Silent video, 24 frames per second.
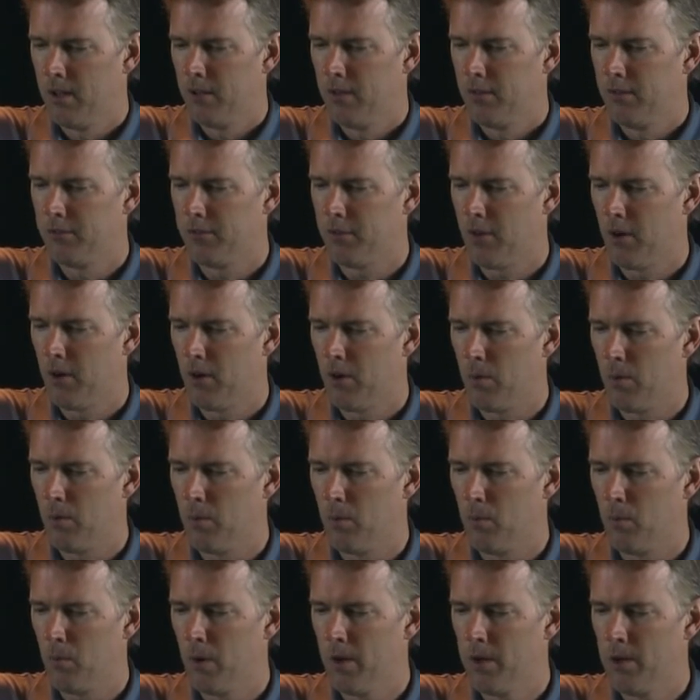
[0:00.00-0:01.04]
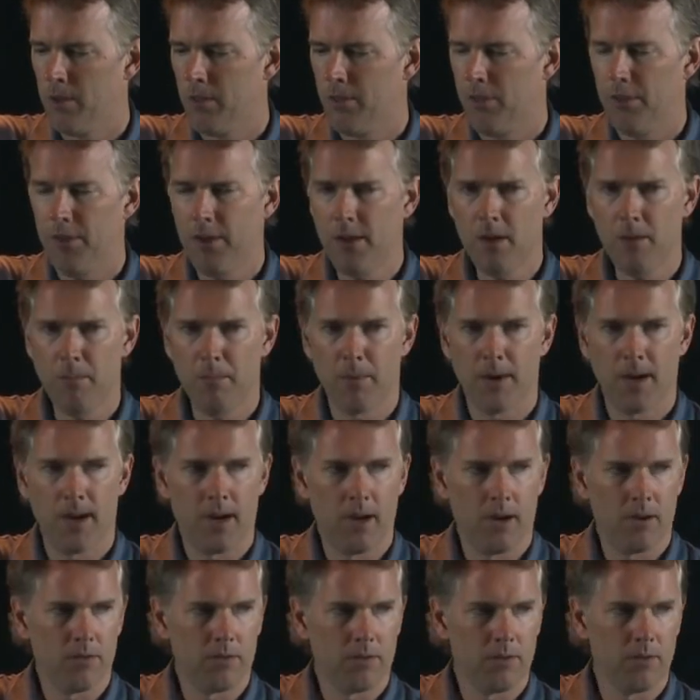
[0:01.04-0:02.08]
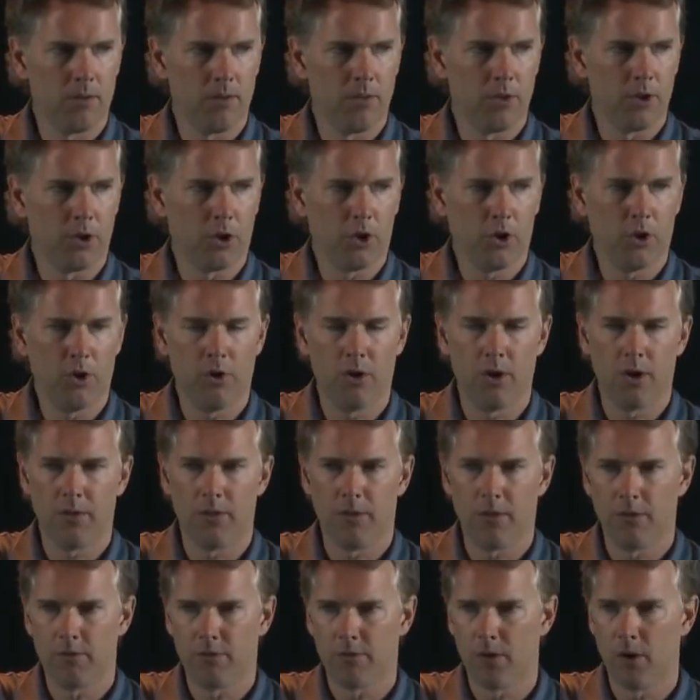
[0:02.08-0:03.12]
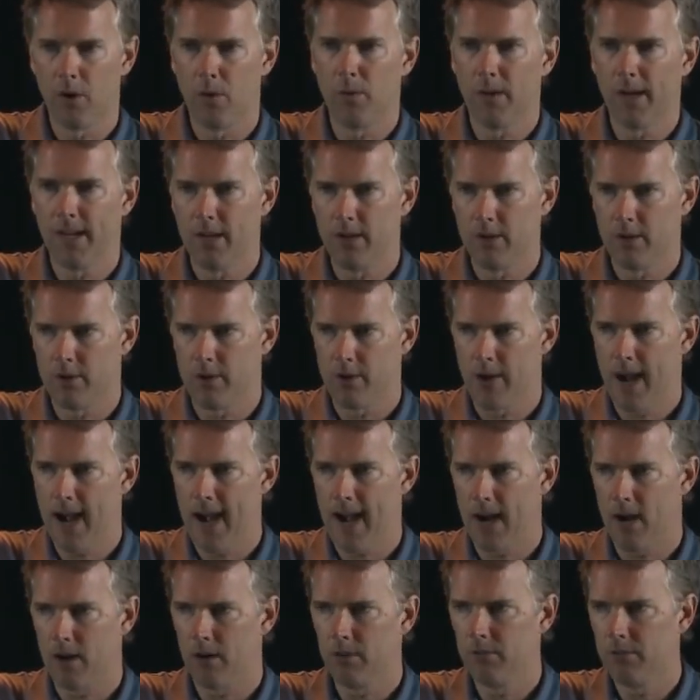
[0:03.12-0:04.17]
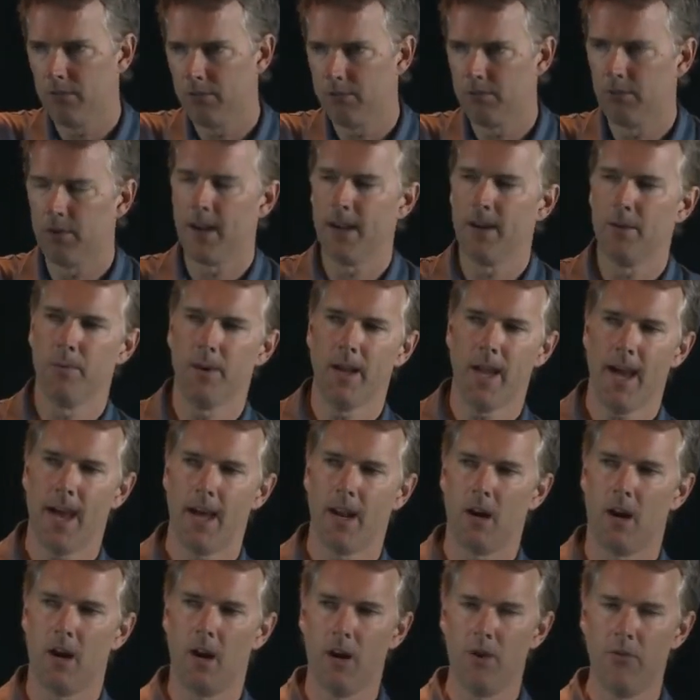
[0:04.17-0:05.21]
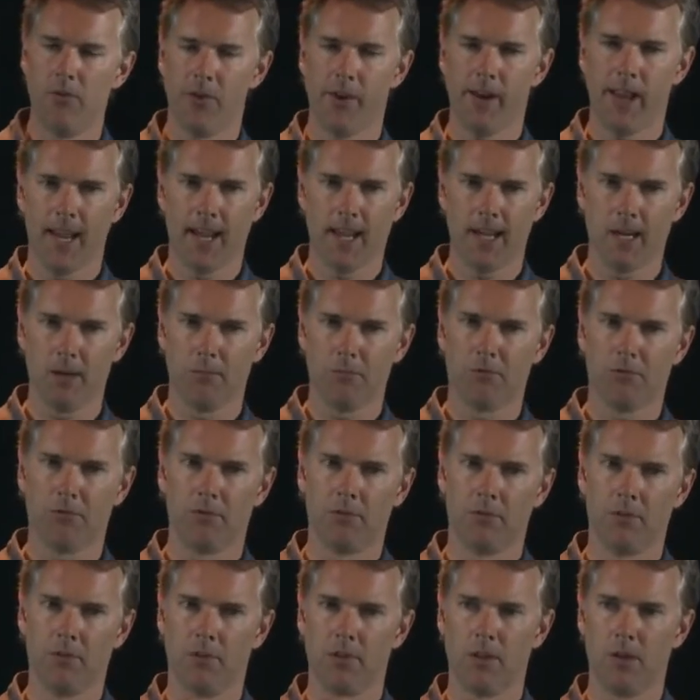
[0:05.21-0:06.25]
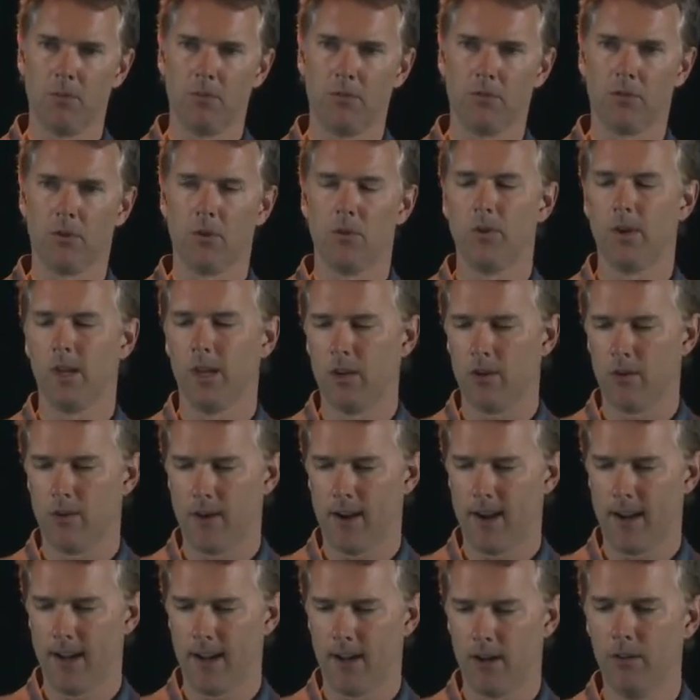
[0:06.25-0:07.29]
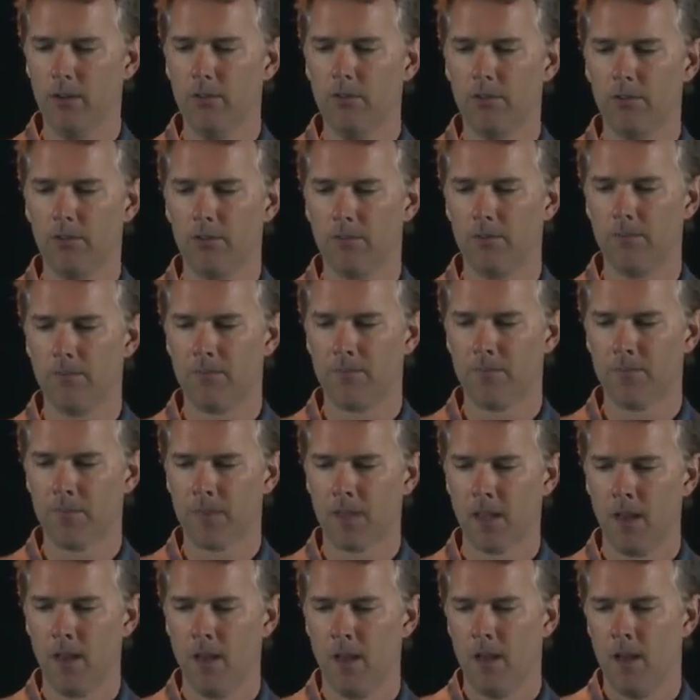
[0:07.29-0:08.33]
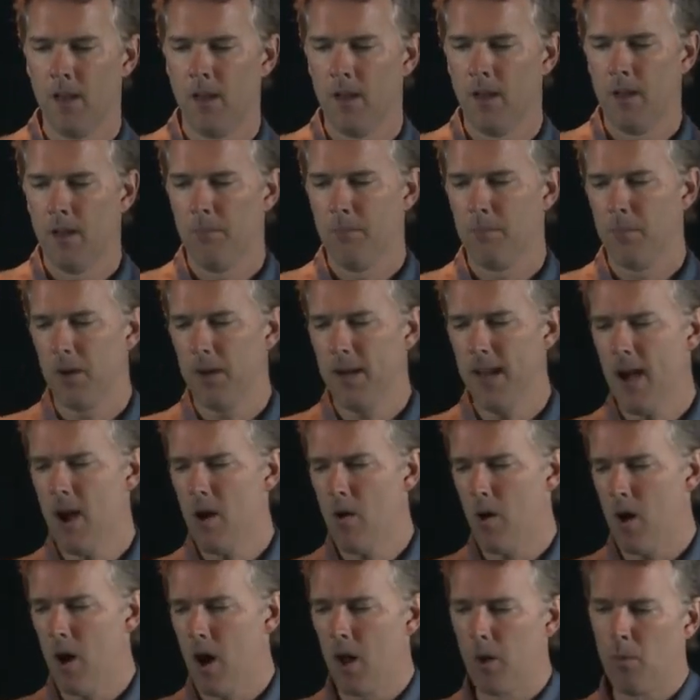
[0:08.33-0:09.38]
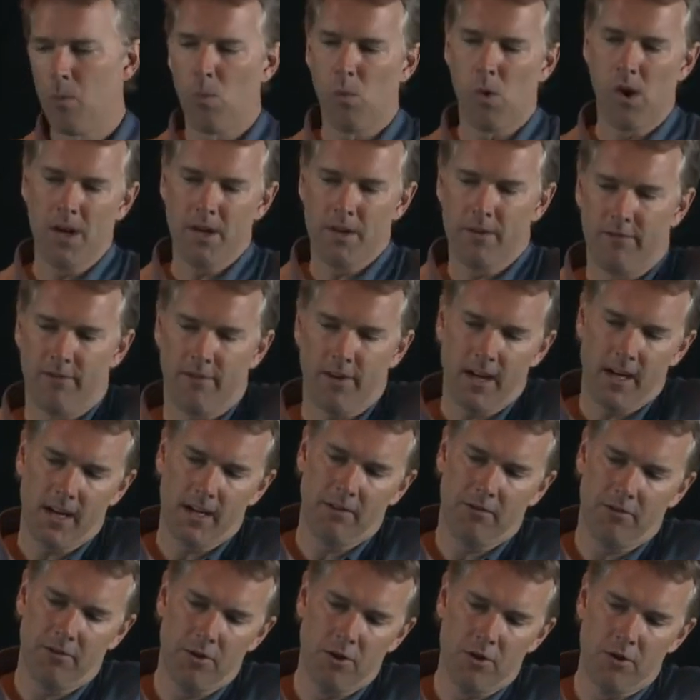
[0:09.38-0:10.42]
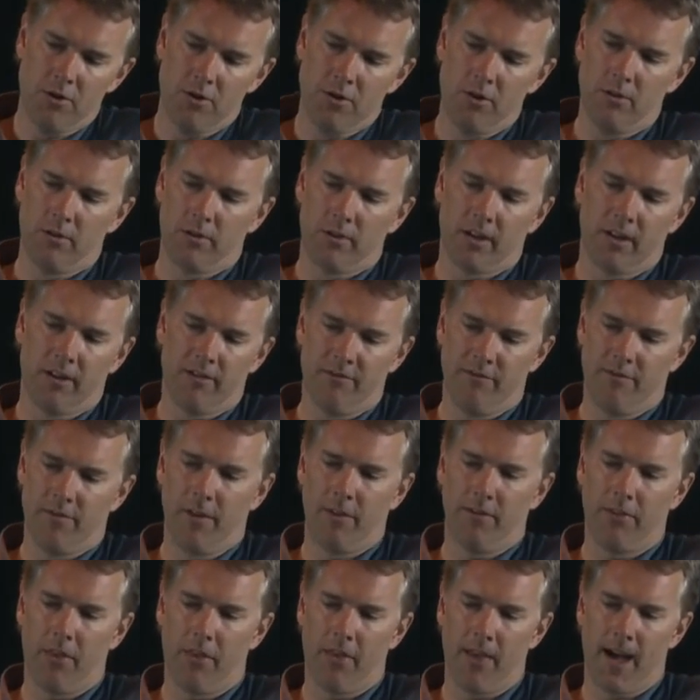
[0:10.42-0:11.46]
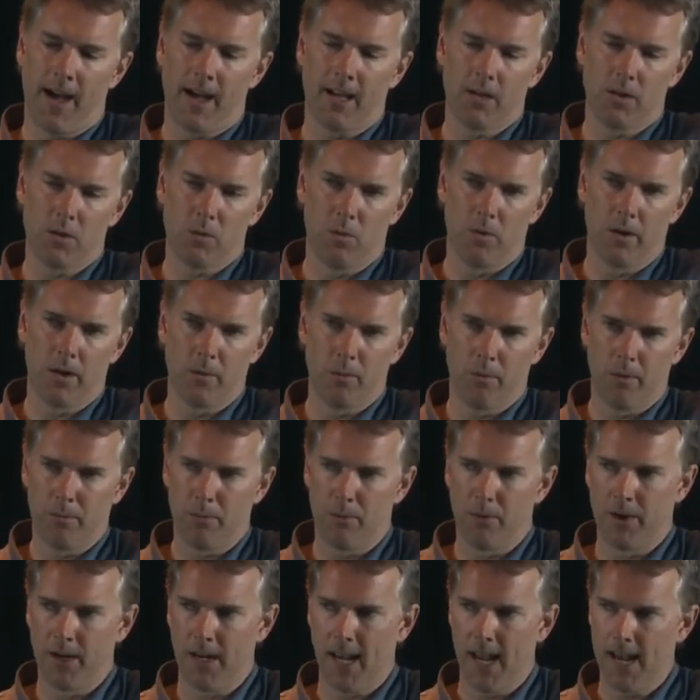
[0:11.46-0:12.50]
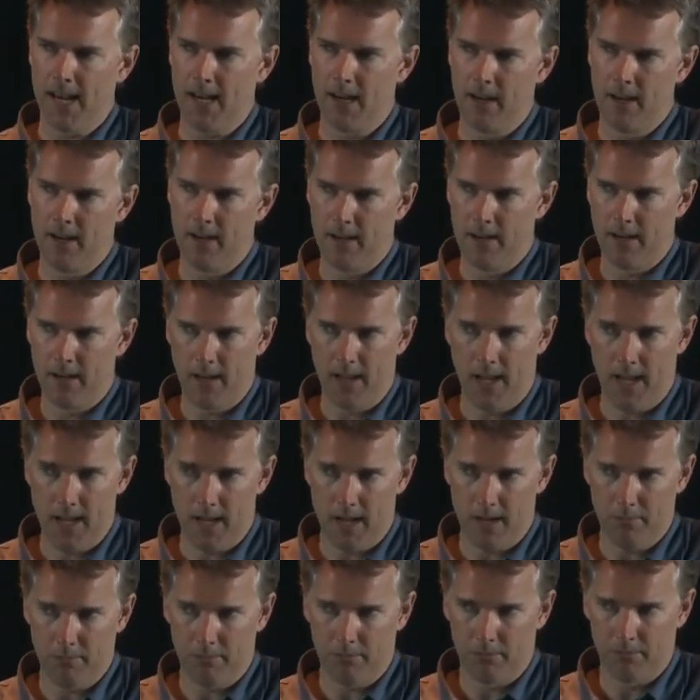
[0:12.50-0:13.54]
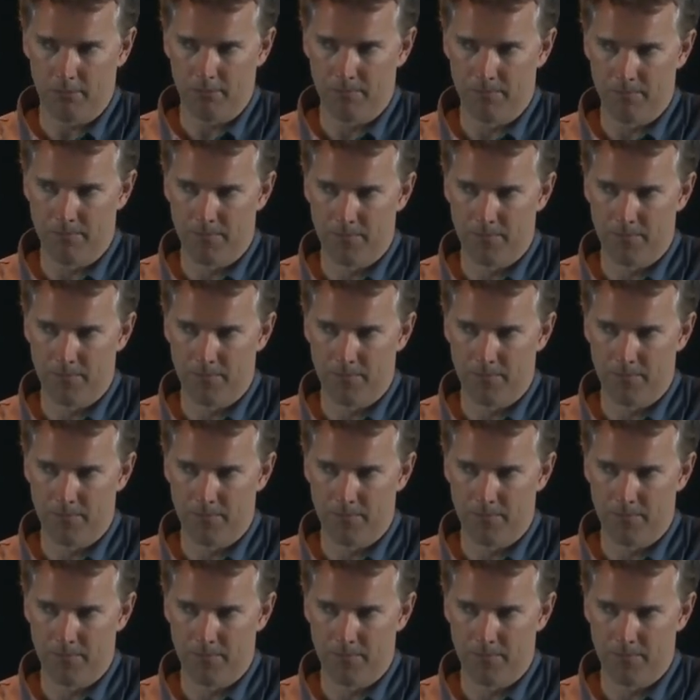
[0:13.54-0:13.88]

So when you think about the current that's going into your house, right? We had 100 amps that was going into our house. But now on one device, you're using a fifth of that, 21.8 amps.